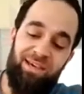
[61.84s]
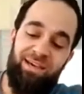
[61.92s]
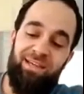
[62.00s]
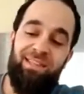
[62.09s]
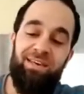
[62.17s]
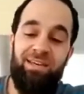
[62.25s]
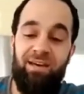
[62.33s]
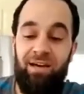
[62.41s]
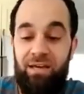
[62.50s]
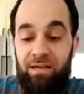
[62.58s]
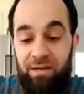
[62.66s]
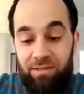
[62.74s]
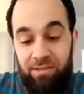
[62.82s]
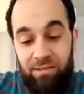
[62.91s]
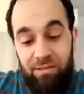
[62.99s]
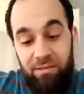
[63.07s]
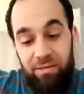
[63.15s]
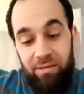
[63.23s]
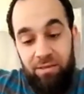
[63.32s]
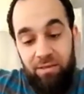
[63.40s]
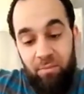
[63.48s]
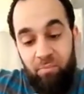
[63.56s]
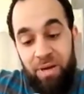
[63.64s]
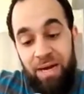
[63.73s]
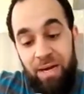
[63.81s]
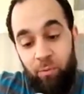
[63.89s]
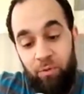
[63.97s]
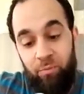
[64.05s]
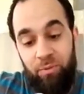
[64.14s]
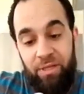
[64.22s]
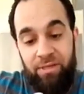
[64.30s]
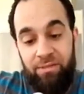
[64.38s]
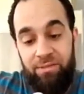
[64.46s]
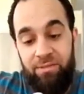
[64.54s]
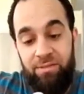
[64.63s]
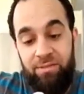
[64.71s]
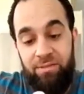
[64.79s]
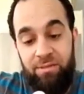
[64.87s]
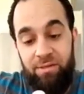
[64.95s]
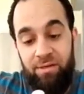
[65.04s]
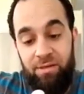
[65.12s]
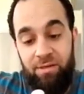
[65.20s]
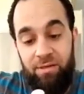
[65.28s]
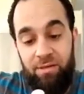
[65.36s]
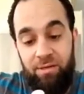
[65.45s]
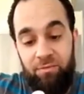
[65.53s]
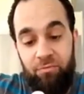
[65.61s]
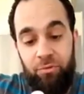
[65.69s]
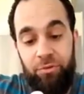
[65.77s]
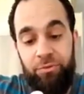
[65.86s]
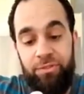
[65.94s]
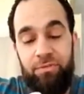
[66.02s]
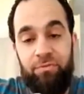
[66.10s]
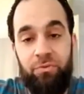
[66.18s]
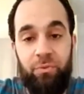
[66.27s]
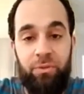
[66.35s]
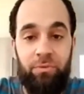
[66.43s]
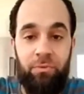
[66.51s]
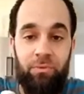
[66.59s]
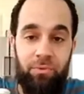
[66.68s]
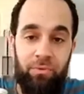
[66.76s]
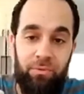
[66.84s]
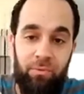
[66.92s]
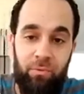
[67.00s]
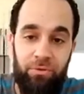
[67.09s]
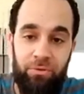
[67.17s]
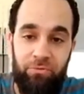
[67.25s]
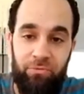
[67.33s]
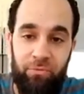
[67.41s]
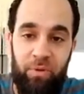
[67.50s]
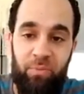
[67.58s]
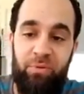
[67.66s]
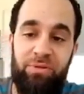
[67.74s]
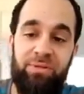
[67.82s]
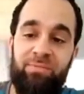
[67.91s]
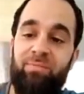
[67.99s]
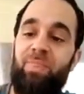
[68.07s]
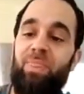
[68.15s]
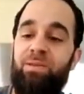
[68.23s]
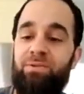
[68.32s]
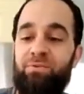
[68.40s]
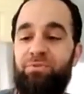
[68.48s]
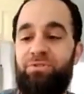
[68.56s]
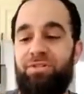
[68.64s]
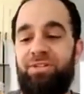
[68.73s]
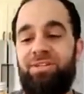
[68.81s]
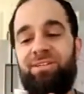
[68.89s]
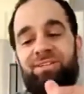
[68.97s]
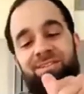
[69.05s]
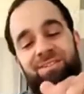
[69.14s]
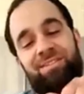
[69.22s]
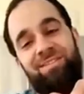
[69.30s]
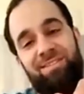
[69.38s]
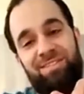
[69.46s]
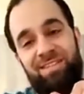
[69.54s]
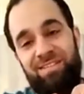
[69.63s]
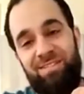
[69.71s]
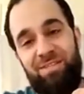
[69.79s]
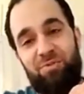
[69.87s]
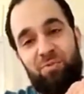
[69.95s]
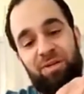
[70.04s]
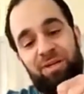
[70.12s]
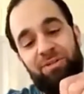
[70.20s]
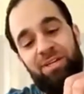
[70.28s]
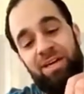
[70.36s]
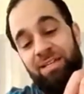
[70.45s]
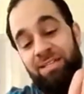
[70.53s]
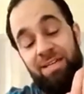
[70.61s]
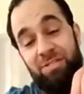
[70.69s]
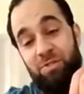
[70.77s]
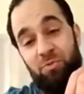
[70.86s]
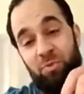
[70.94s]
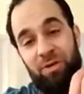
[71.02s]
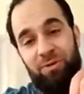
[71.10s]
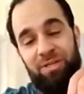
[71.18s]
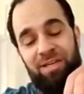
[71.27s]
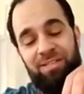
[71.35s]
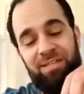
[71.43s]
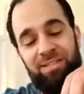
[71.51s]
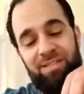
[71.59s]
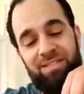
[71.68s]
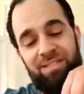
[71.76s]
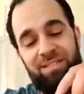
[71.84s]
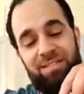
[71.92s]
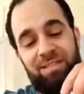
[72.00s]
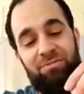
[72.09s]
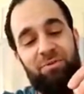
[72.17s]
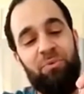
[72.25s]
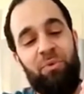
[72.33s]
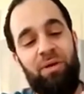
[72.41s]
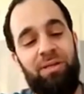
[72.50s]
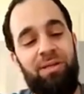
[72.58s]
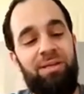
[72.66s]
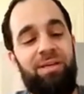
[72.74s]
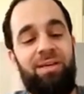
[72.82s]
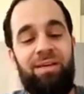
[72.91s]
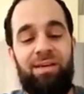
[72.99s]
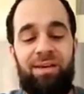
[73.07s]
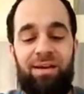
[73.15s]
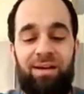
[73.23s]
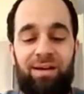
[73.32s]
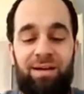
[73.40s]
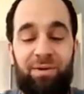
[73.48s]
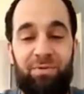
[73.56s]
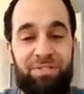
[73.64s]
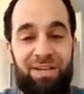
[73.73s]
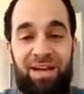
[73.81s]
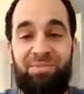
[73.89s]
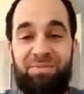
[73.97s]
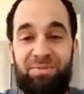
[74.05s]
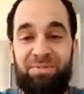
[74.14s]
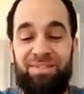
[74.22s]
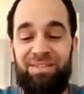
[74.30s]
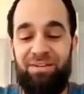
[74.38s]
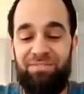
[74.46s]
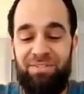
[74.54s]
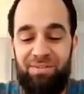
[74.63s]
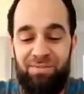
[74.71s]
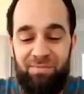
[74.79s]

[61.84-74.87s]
And then I got the the Power Blend uh, fragrance, if you would, or oil for my beard. So I'm just gonna test this one out. I didn't test this one out yet. I tested a different one, uh, which I absolutely loved.